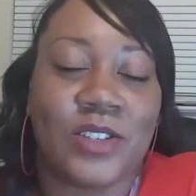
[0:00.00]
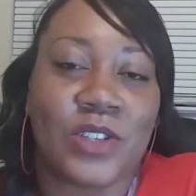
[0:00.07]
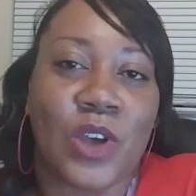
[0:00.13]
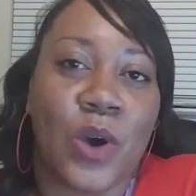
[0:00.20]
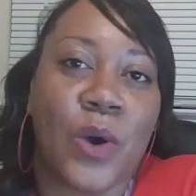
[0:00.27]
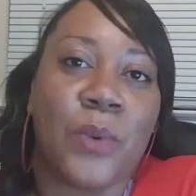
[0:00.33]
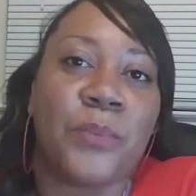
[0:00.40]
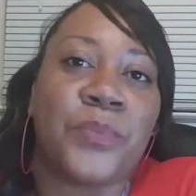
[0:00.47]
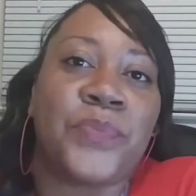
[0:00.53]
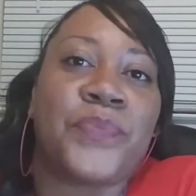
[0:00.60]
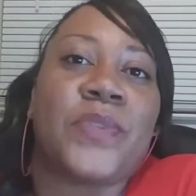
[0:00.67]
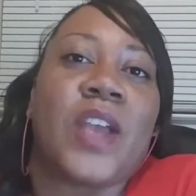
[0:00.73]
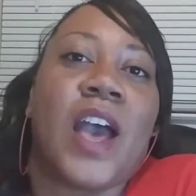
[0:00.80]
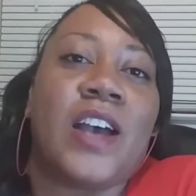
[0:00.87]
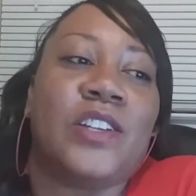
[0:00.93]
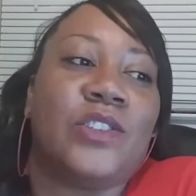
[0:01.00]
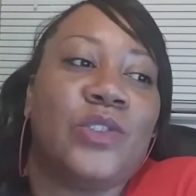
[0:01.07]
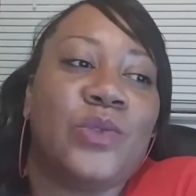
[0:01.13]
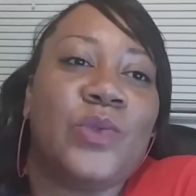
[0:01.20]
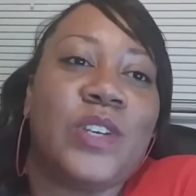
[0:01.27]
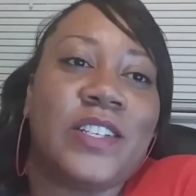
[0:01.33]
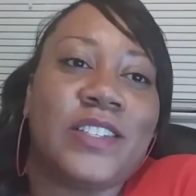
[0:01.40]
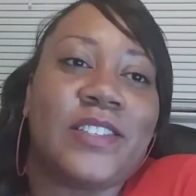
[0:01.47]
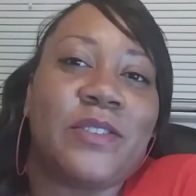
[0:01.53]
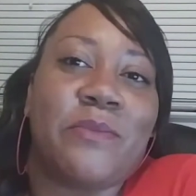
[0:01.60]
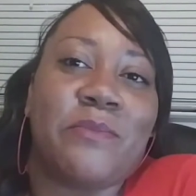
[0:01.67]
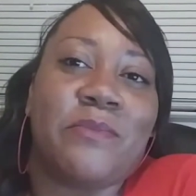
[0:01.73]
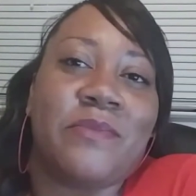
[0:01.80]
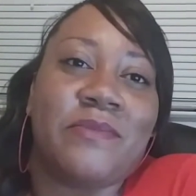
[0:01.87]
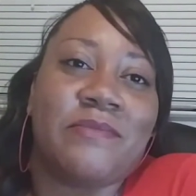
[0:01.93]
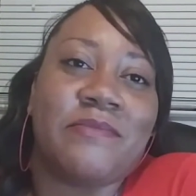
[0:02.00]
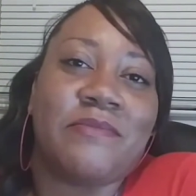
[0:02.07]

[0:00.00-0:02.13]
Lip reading: So I do get some